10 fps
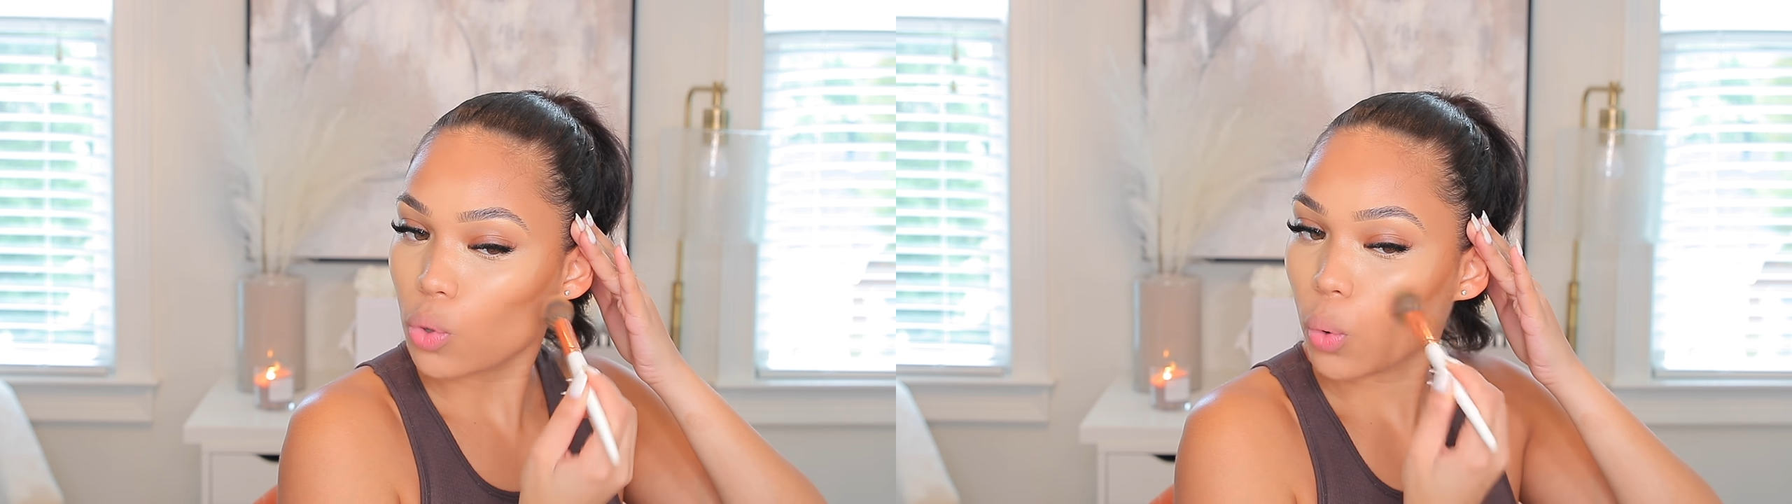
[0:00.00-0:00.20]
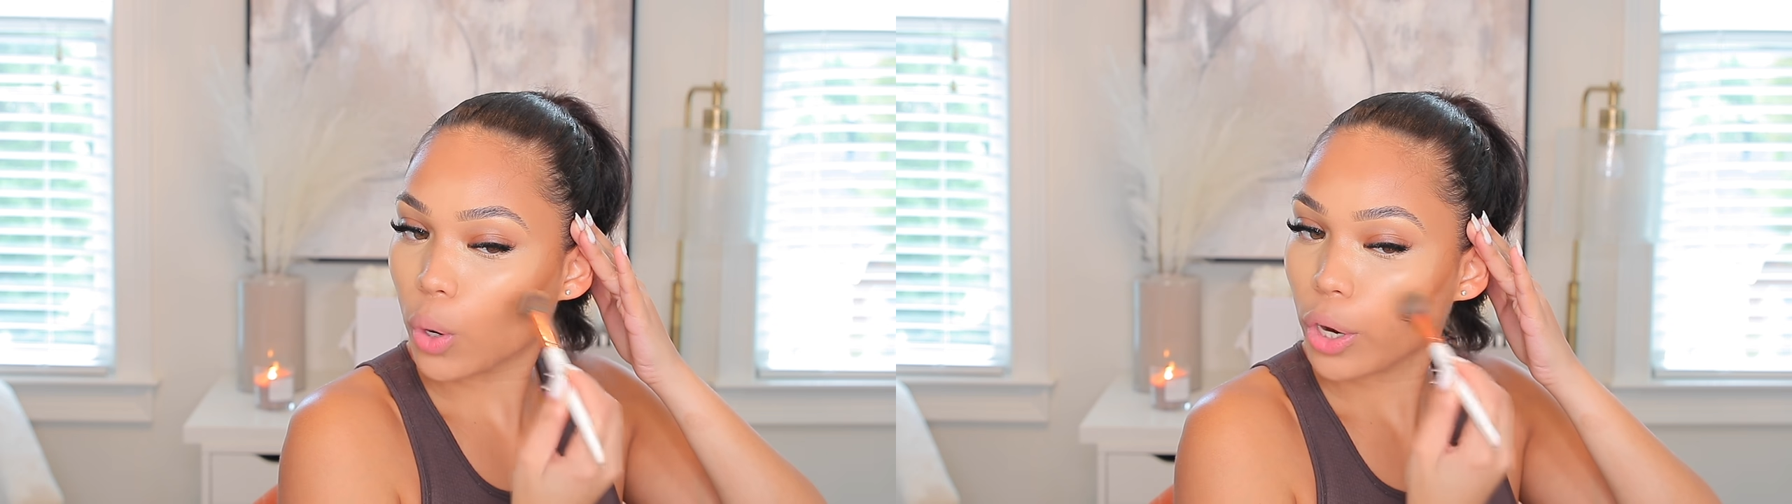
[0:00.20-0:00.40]

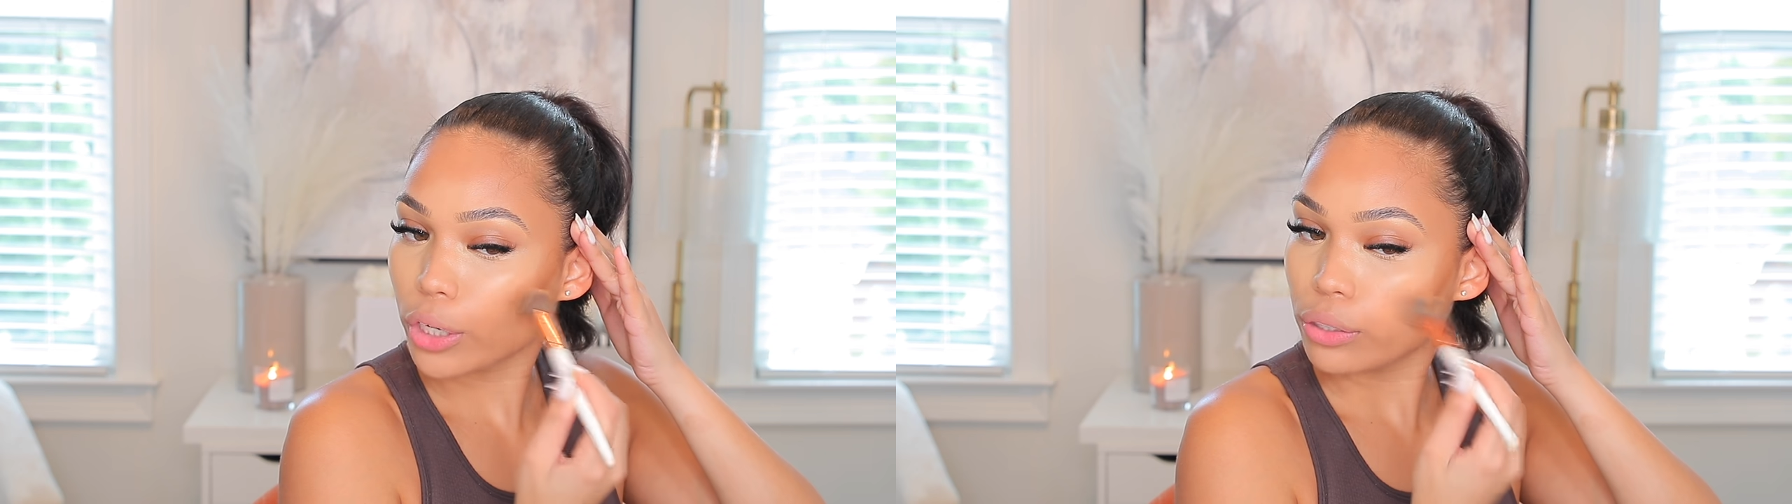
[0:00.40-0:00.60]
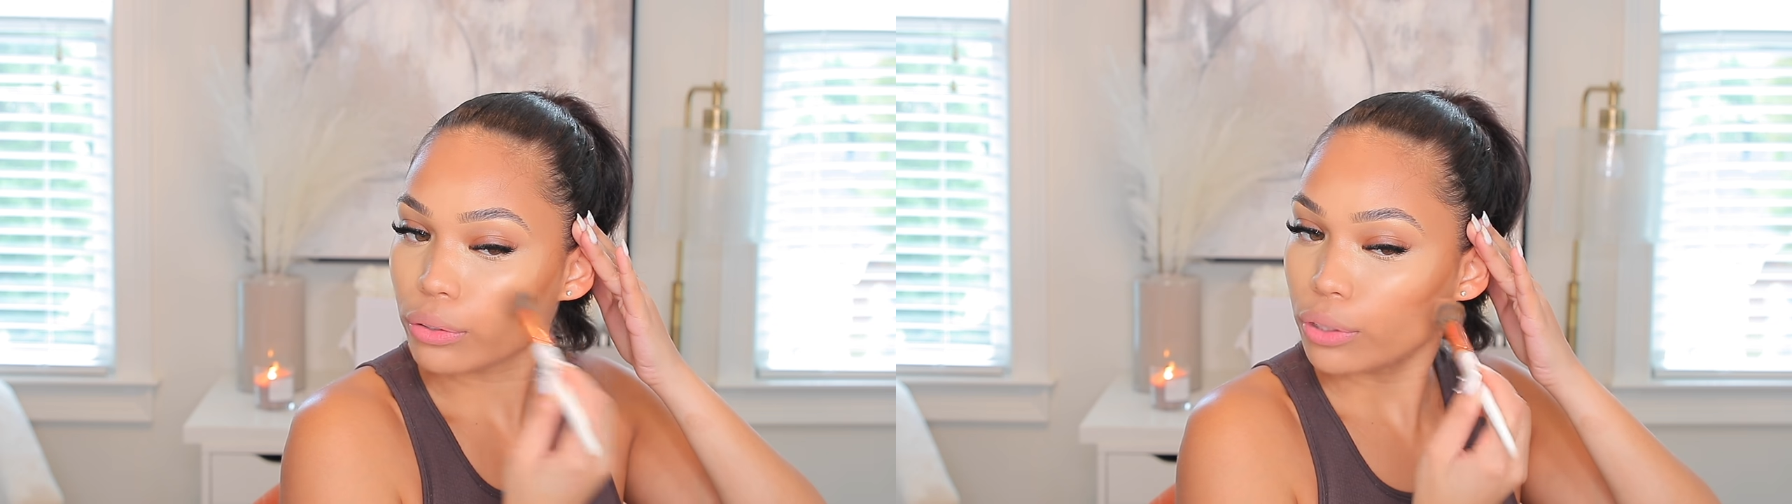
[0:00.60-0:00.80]

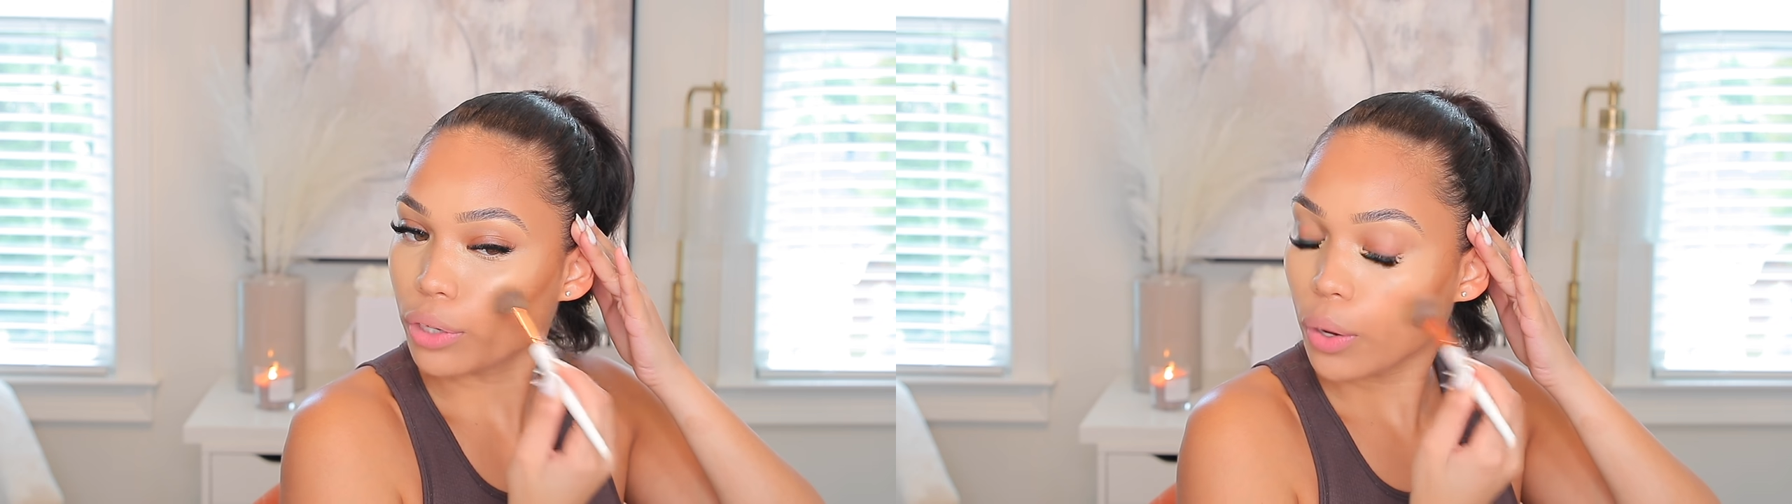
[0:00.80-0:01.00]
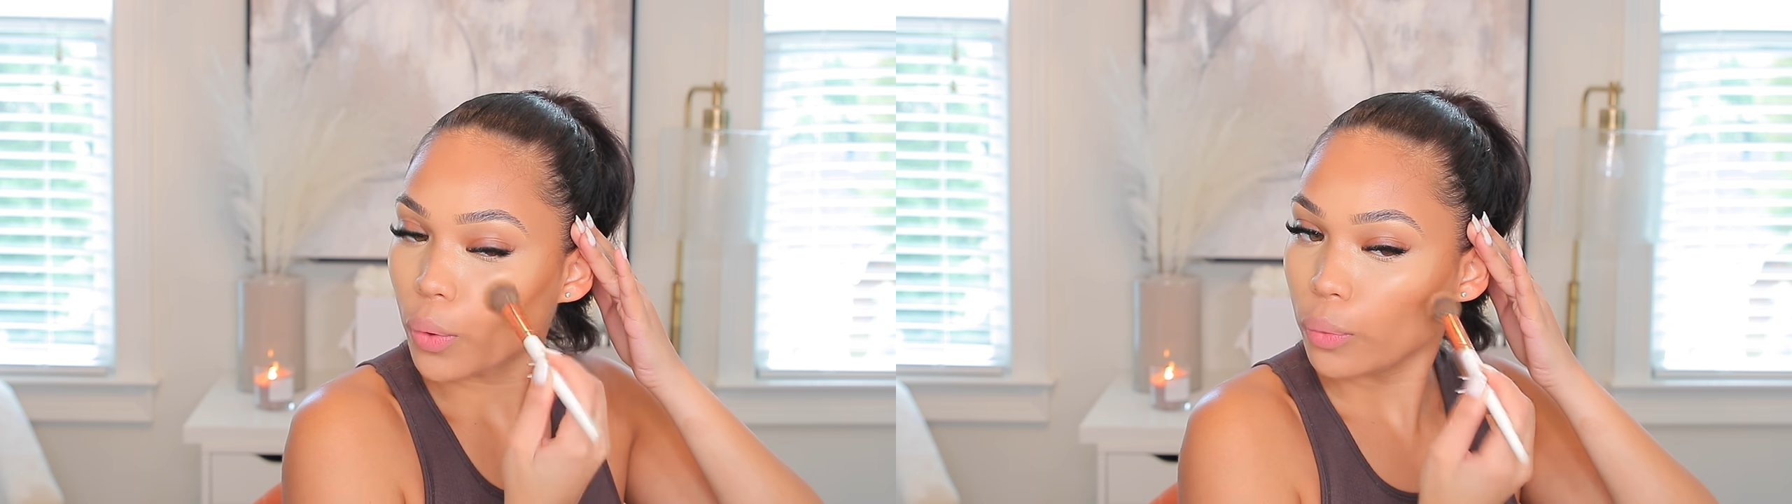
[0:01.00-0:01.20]
or, you
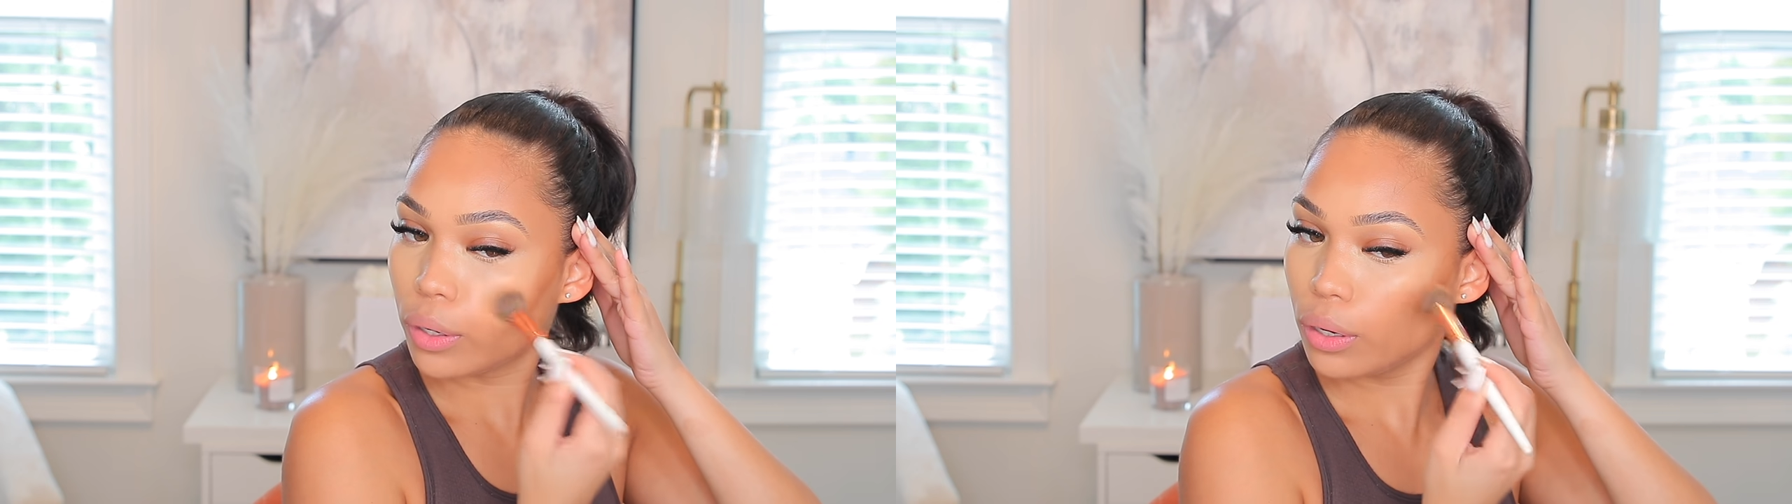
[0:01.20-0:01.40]
know,